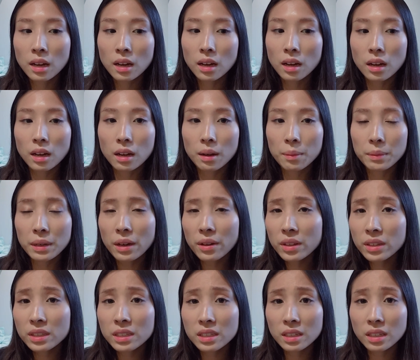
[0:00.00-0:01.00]
Now
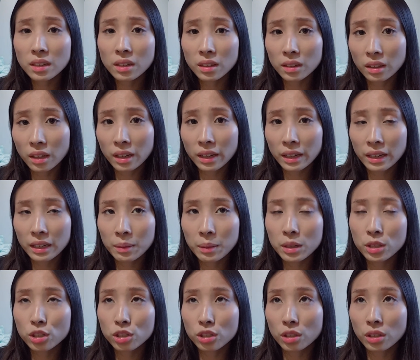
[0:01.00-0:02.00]
that's done online, I'm
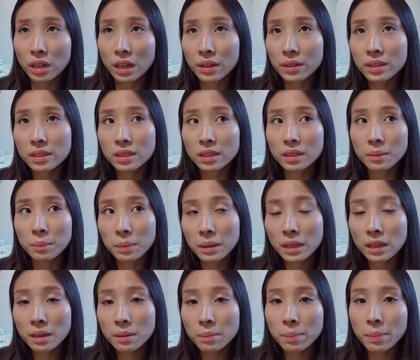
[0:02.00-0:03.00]
not sure how that's gonna
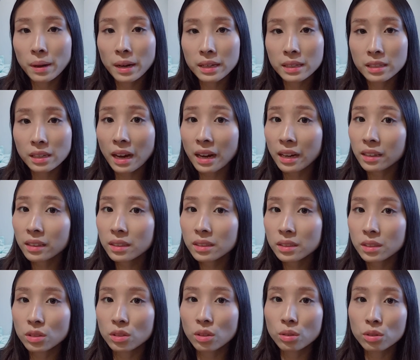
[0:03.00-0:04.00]
be, but
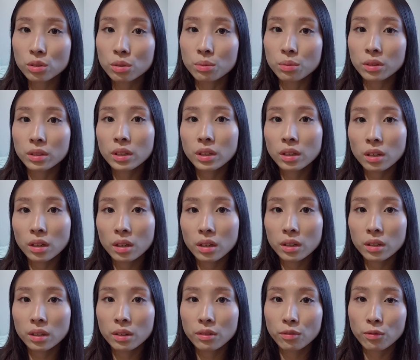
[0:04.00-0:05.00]
Ackland's is also really
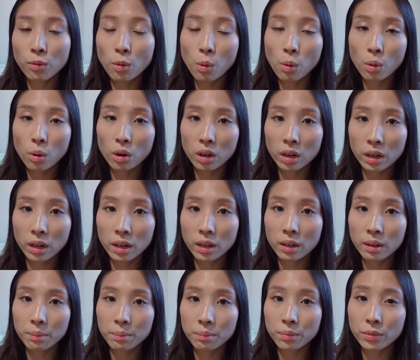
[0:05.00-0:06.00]
good for
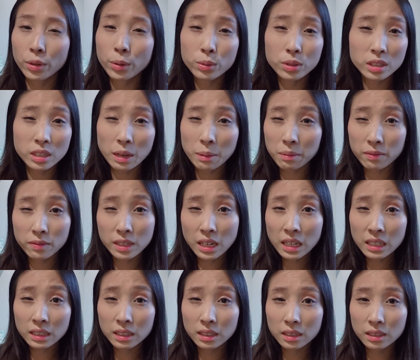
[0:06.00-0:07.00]
those type of
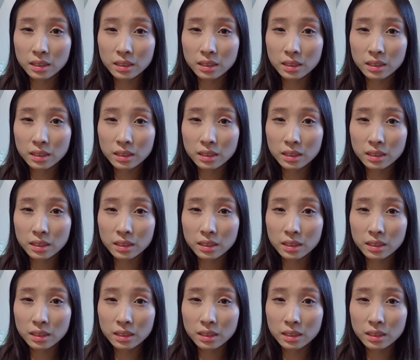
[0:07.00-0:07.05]
tests.